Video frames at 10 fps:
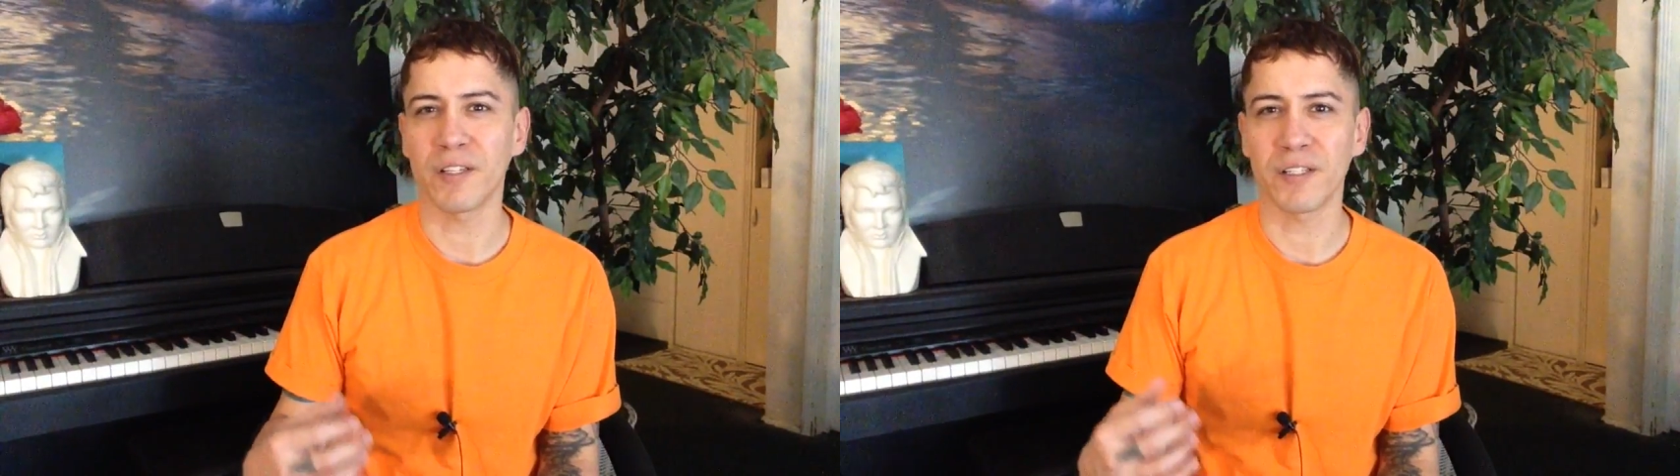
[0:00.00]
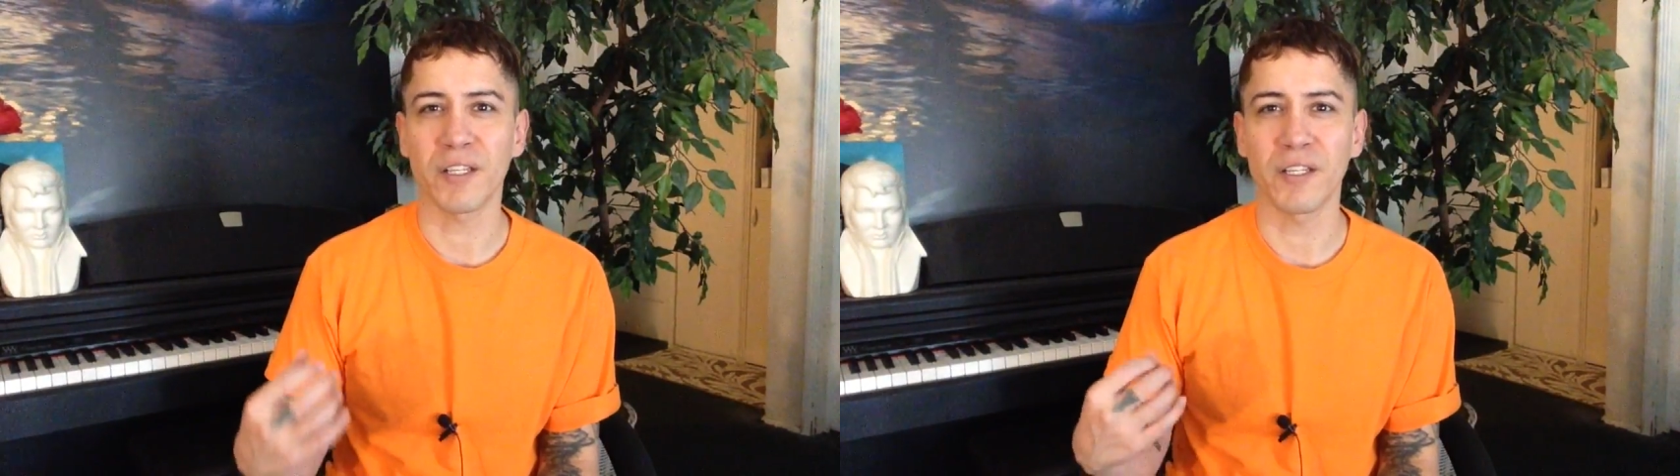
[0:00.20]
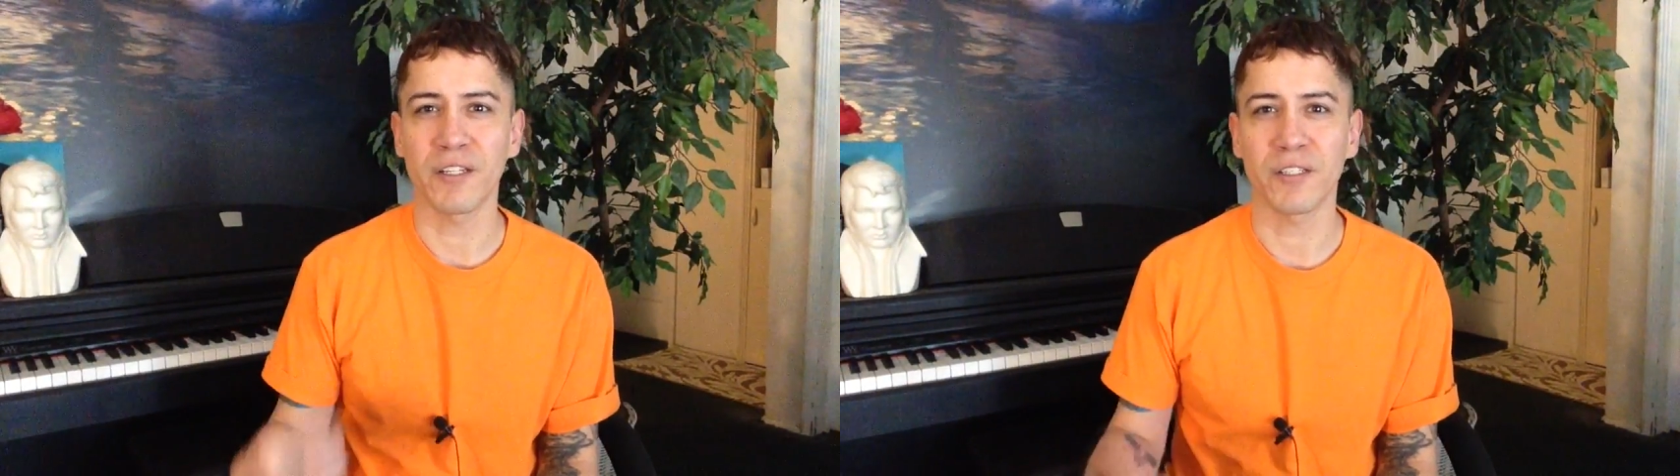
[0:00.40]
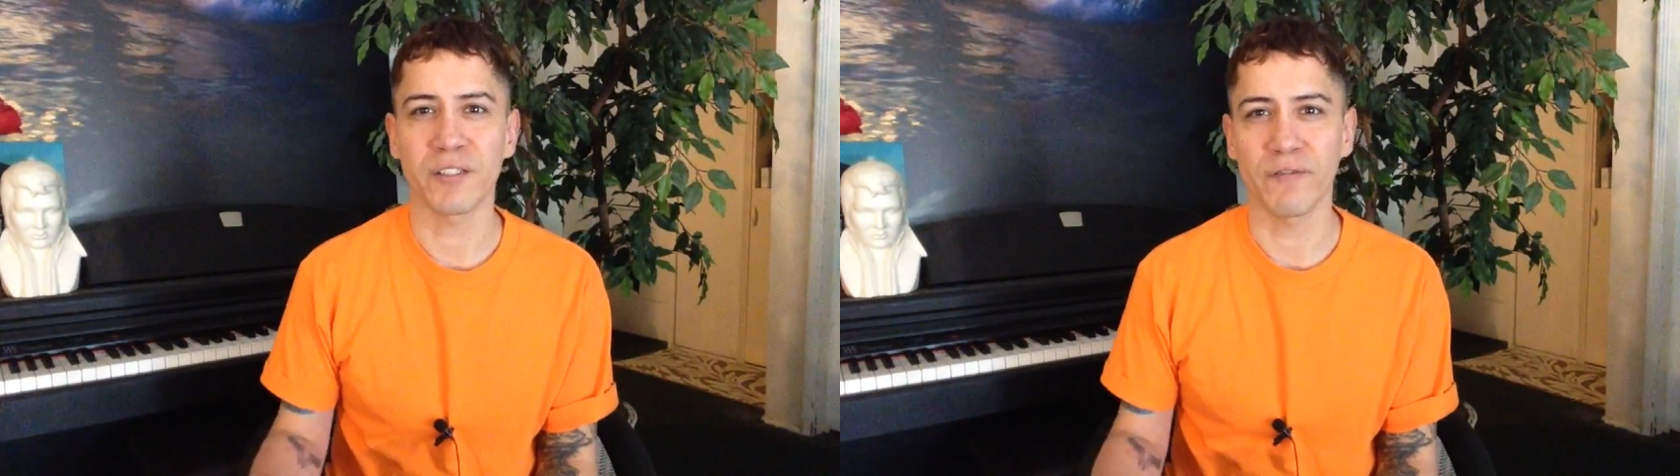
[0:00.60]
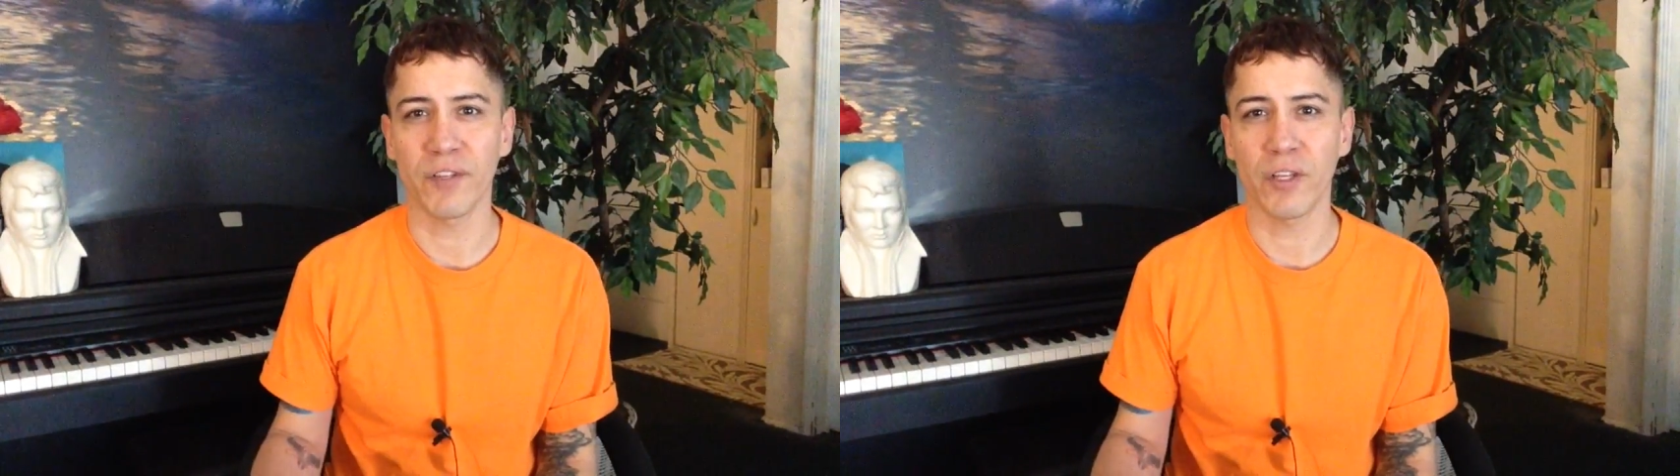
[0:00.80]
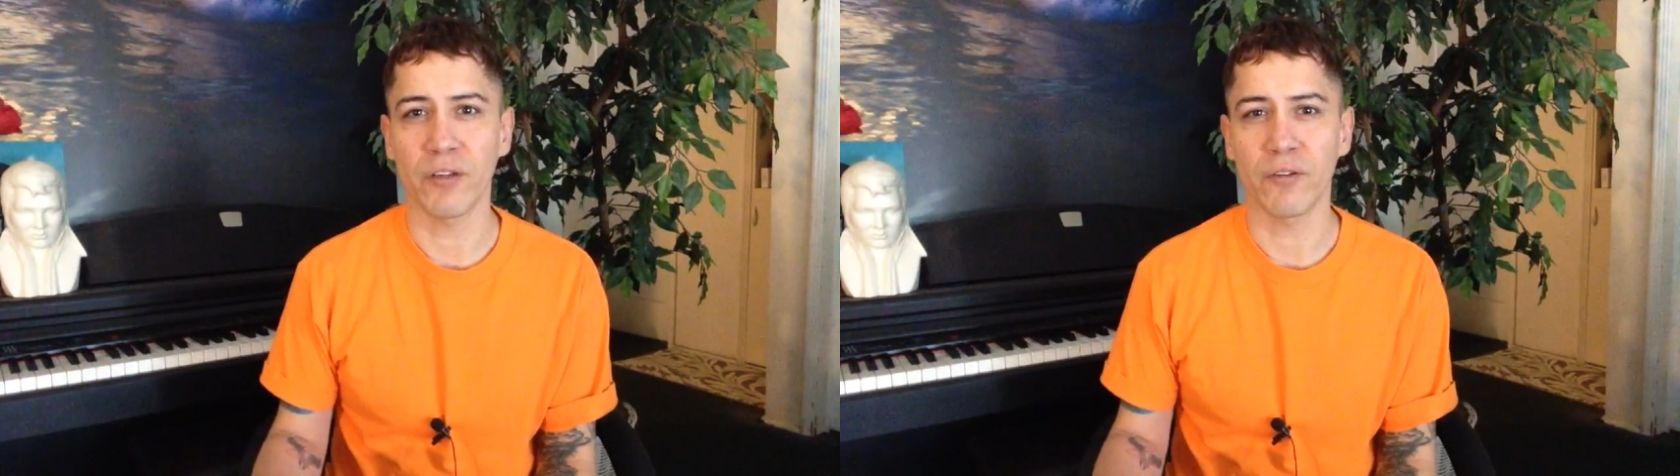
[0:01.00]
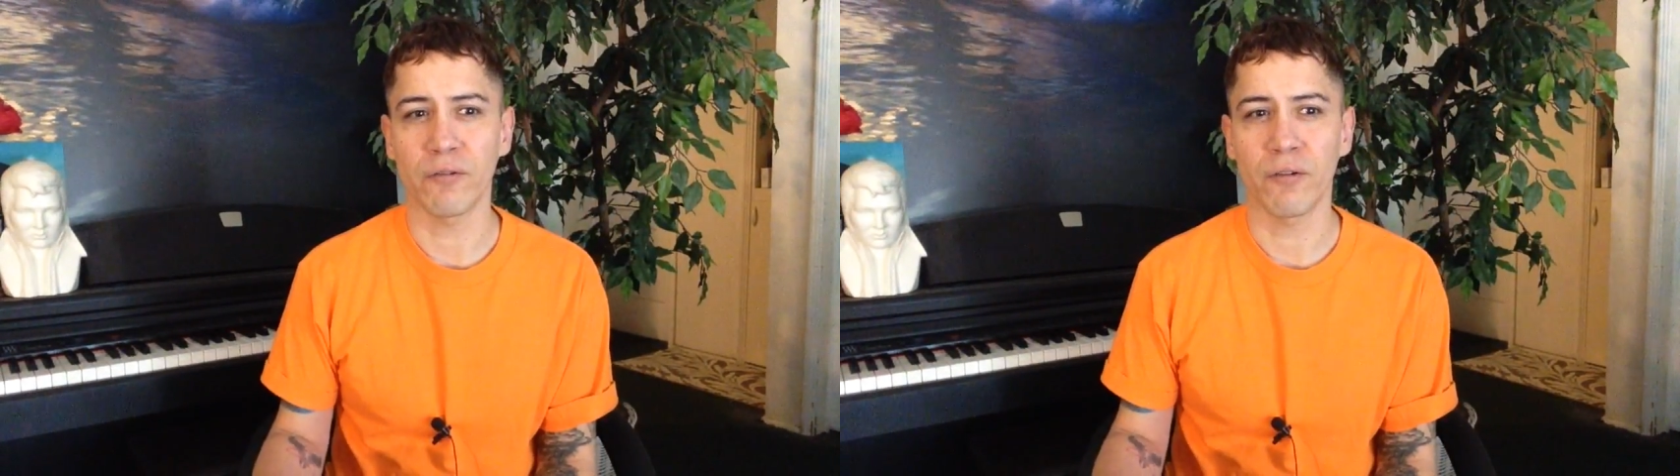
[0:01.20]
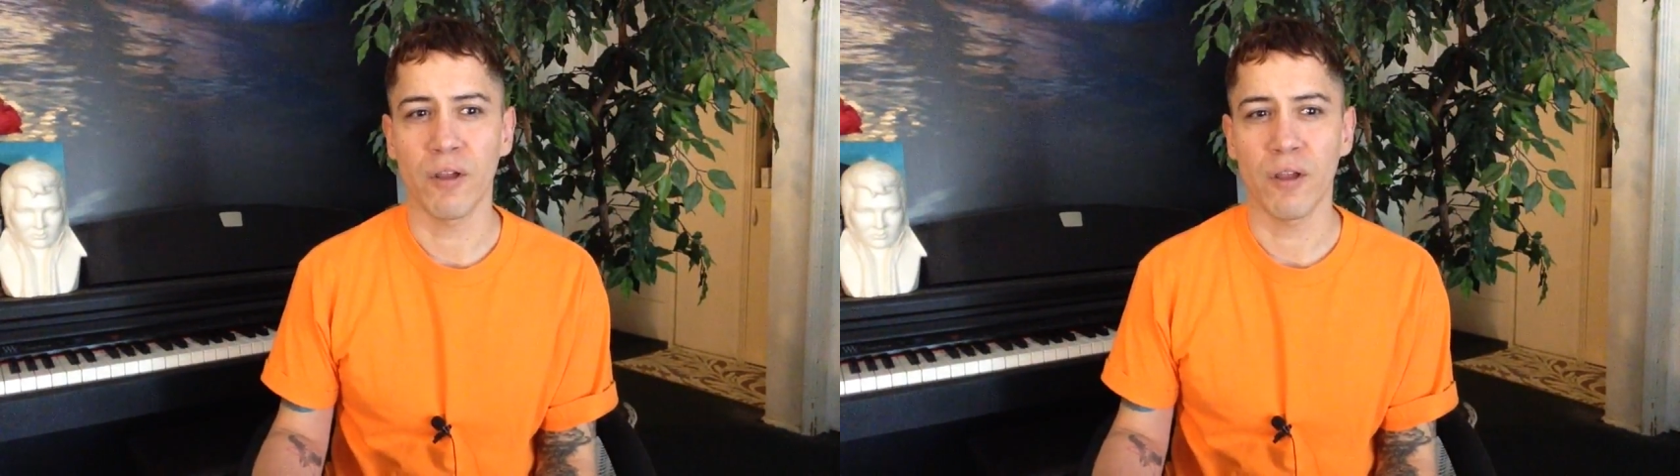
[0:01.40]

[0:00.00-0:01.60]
list in this video.